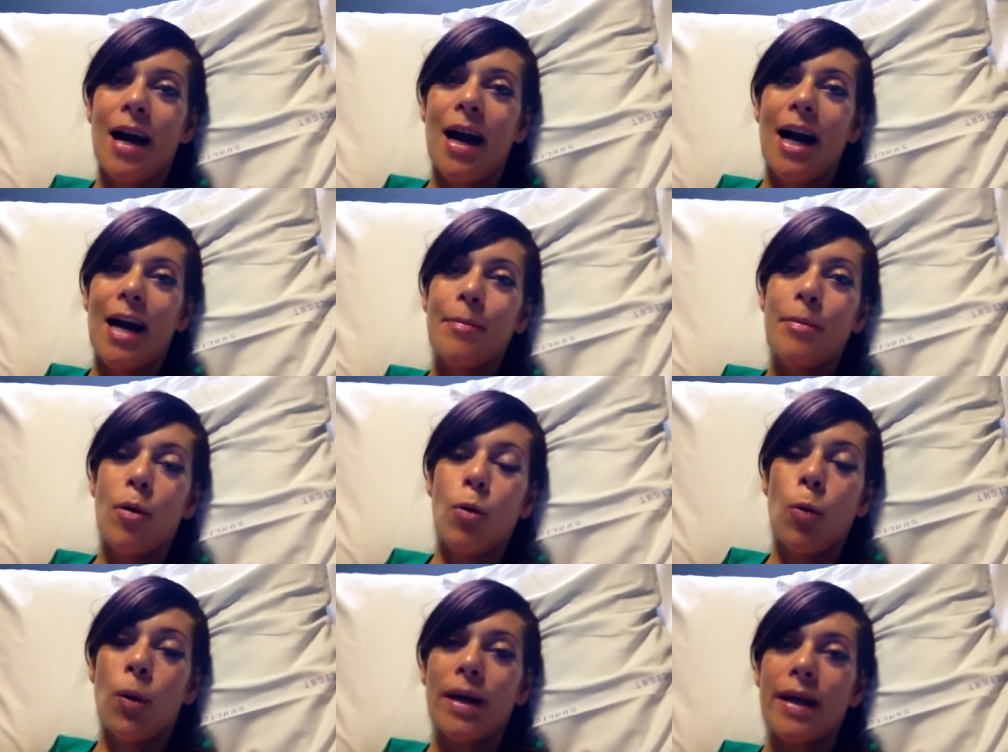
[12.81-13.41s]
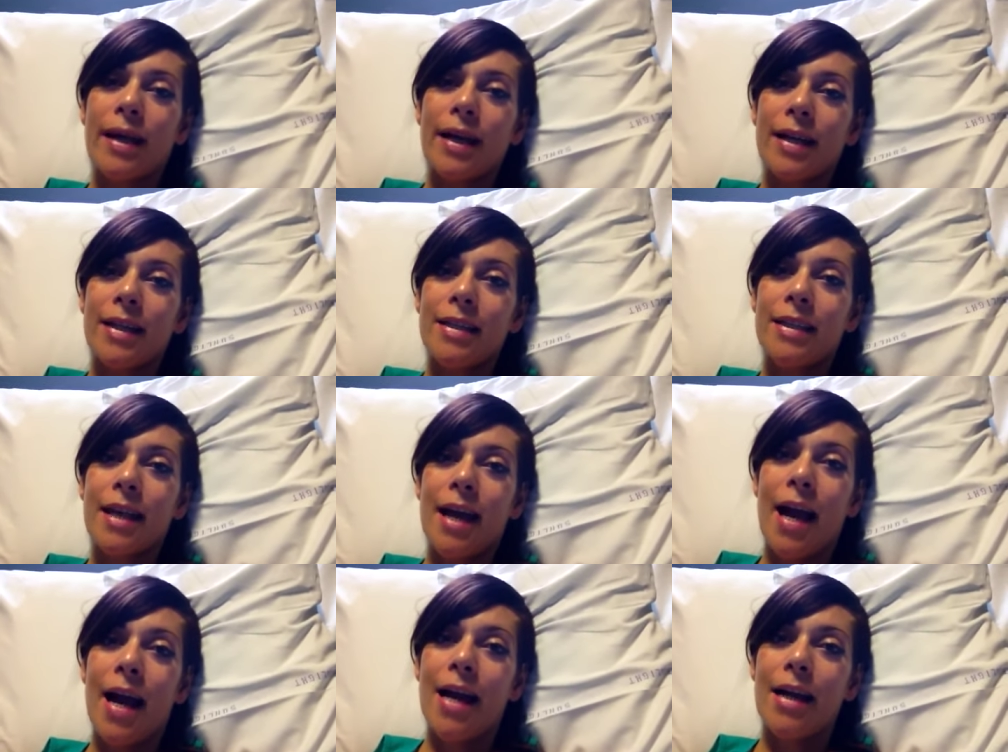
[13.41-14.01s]
I'm on week
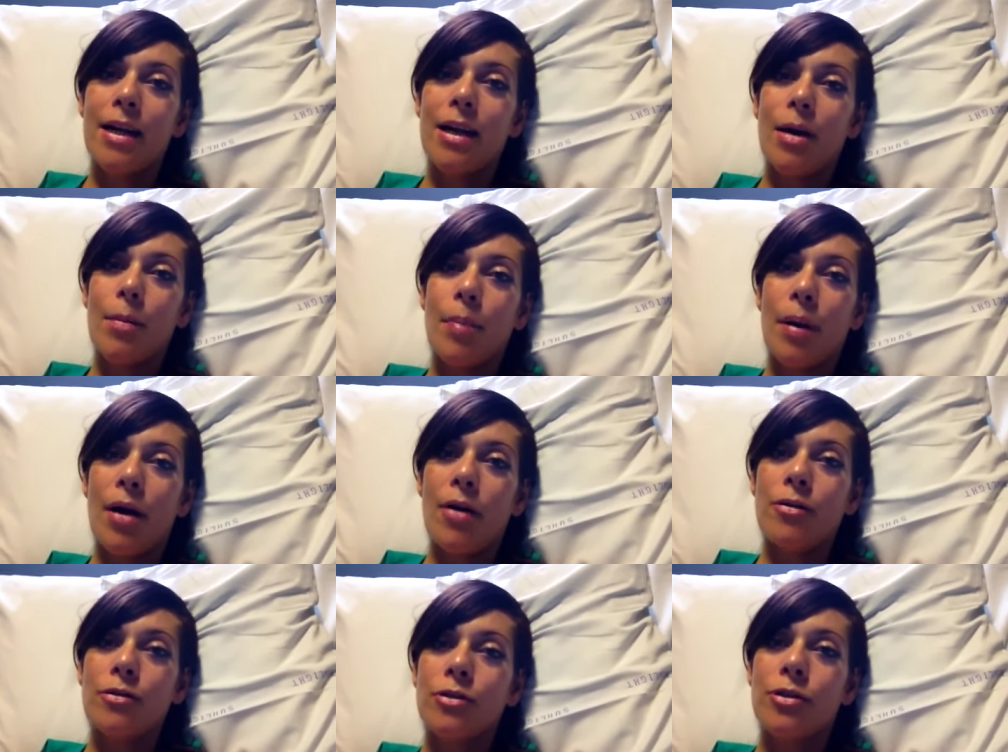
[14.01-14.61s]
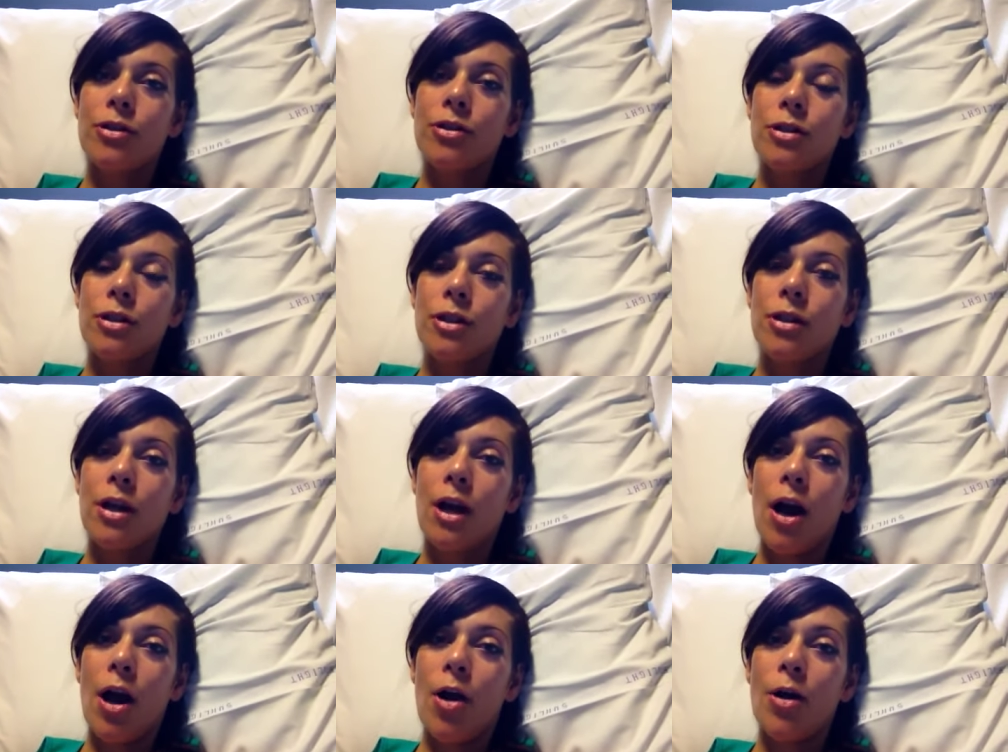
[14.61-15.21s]
10 post
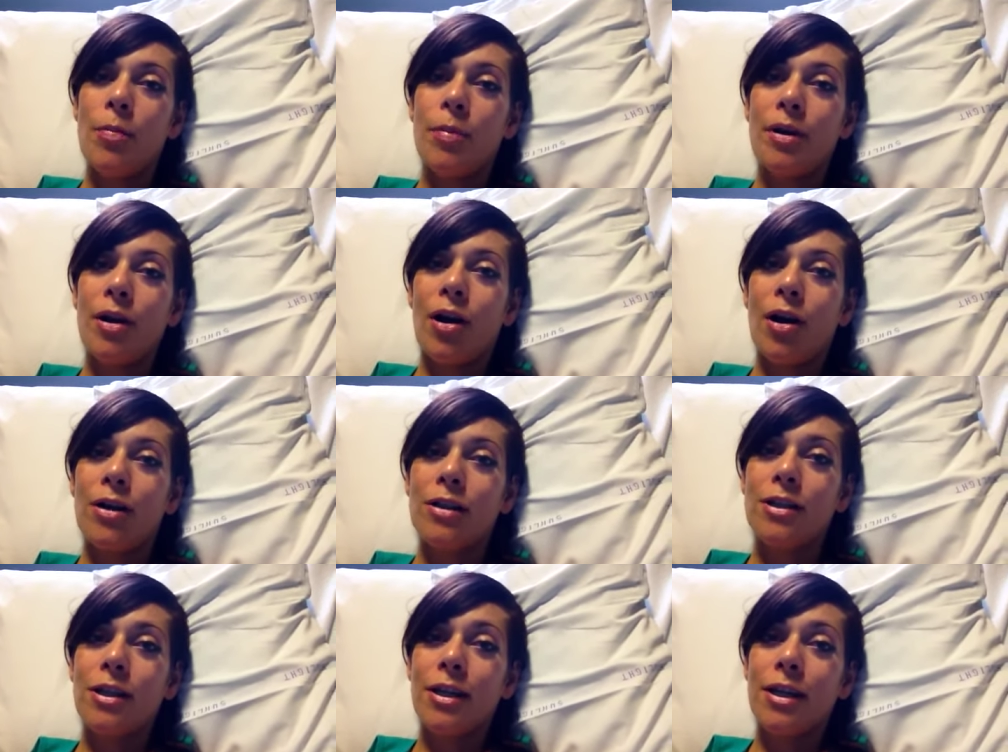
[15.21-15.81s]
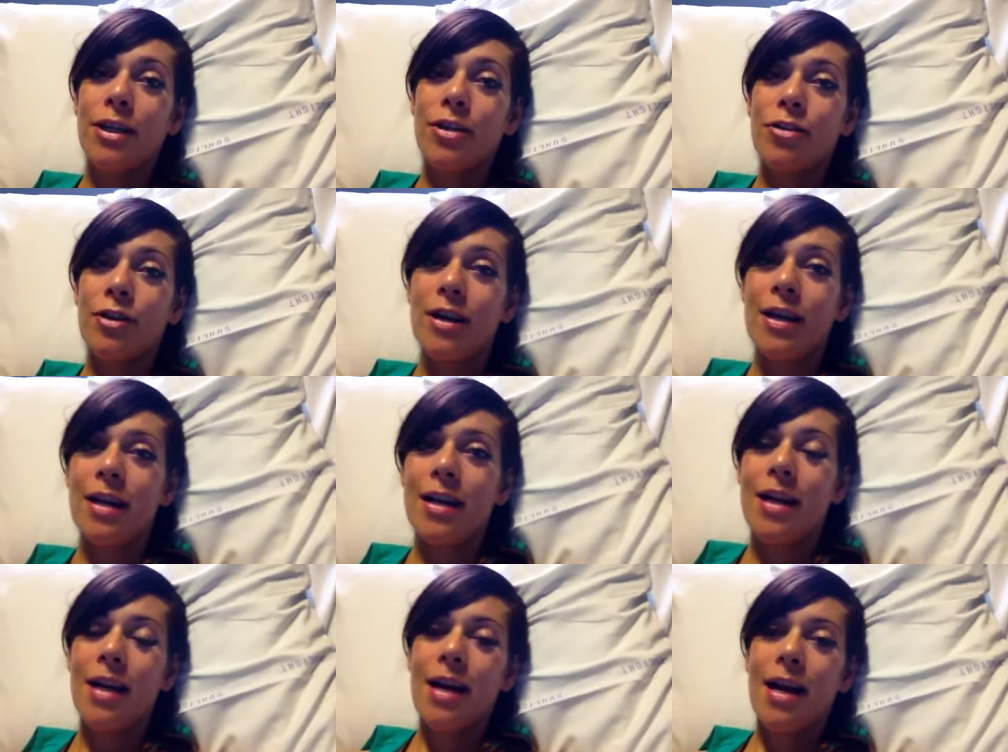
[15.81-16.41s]
open heart
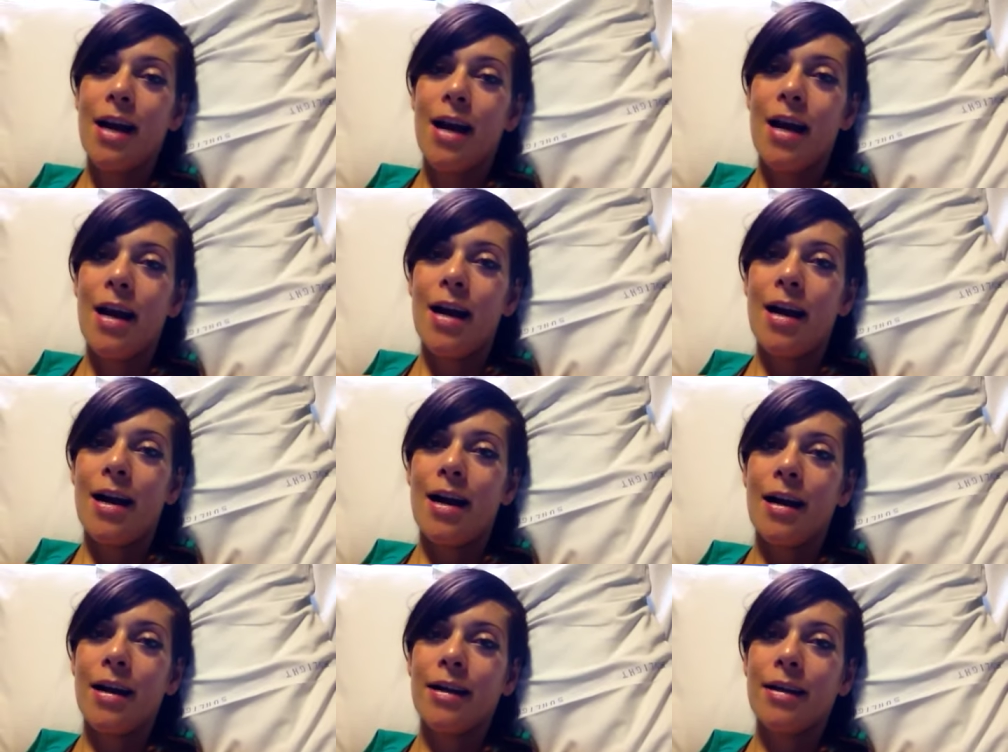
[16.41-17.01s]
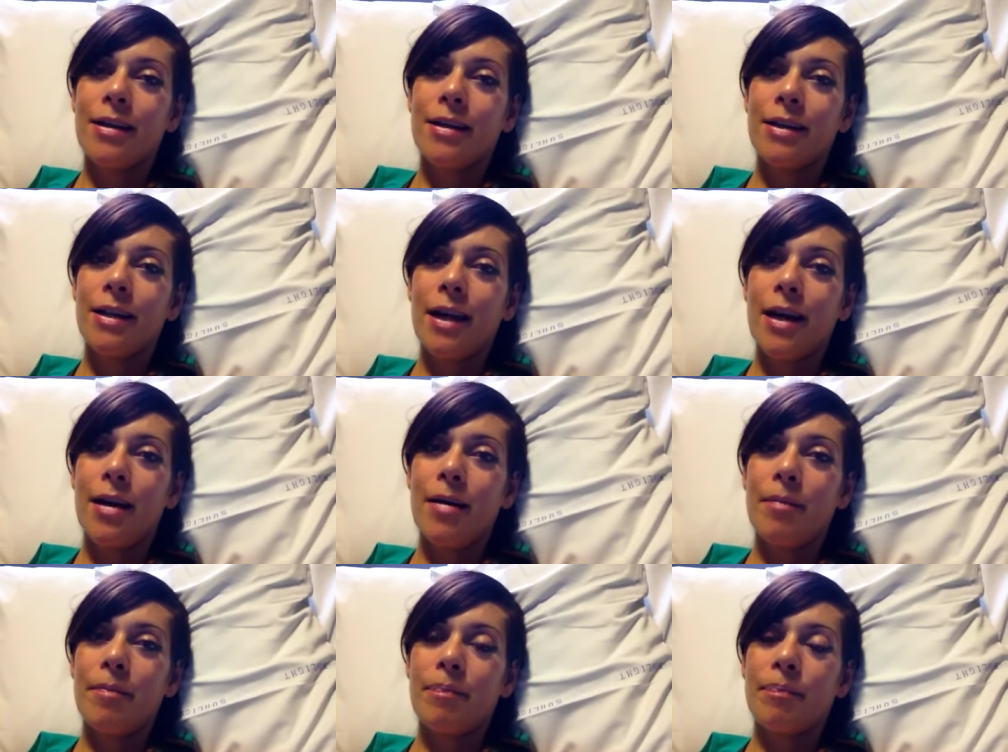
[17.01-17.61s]
surgery, and
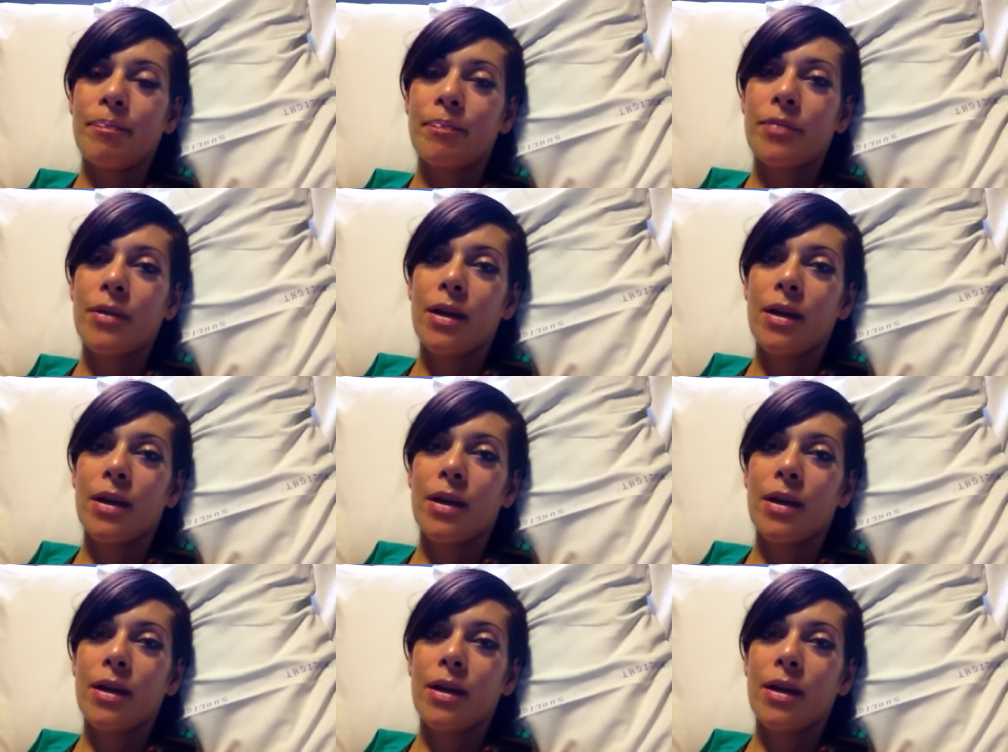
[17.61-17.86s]
to